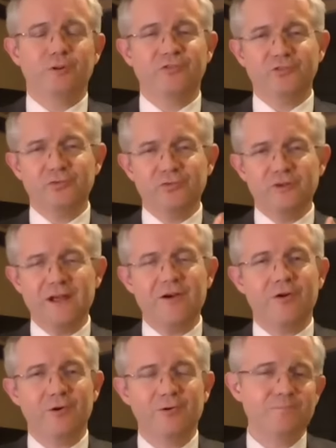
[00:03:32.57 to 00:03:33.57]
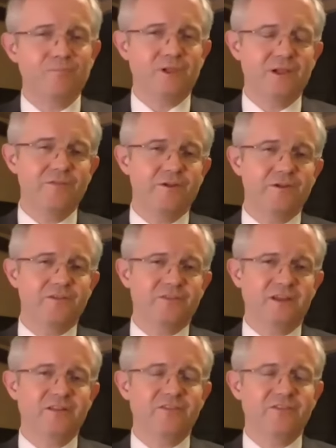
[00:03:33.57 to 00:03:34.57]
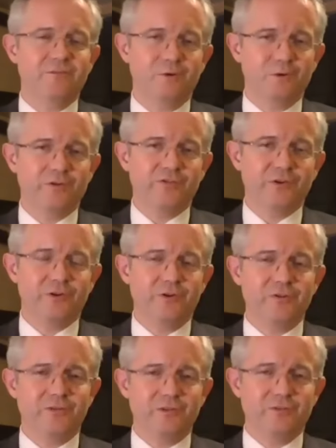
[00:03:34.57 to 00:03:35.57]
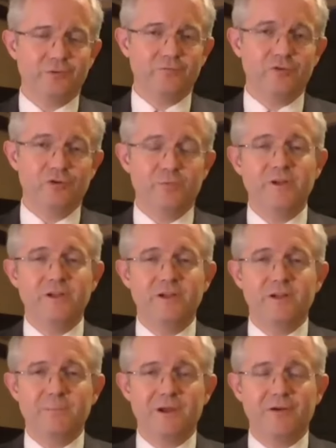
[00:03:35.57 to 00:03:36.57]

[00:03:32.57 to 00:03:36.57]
It's too narrow in that it tends to focus on the sort of European,